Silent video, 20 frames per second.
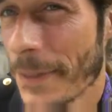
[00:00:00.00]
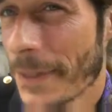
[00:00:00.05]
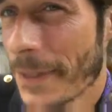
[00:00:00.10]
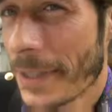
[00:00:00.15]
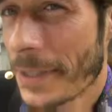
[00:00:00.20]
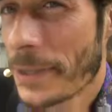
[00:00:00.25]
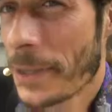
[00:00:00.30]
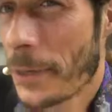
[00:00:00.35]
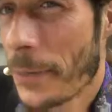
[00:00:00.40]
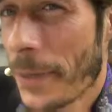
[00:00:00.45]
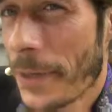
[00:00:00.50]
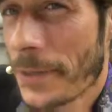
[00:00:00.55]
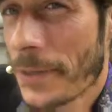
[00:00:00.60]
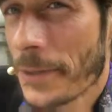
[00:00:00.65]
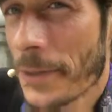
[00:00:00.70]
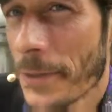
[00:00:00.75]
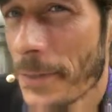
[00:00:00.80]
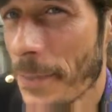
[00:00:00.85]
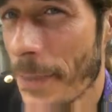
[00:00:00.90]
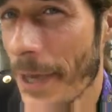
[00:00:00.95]
Well, the two
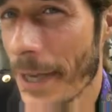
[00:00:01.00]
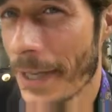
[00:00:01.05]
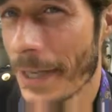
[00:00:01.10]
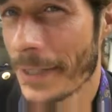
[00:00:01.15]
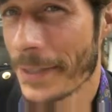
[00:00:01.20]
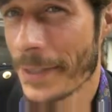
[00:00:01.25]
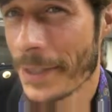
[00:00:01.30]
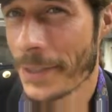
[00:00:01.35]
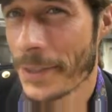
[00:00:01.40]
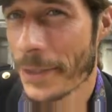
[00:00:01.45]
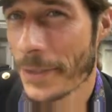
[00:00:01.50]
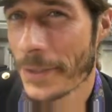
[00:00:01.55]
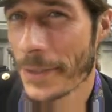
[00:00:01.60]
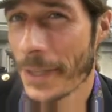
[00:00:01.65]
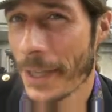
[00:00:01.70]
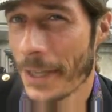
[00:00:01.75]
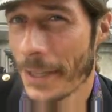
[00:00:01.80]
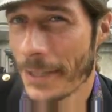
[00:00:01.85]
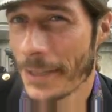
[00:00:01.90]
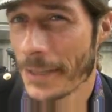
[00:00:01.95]
words just break into
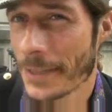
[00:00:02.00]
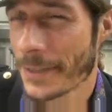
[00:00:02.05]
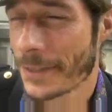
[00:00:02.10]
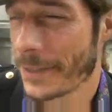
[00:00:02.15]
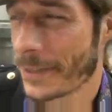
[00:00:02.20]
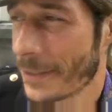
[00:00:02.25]
just ice.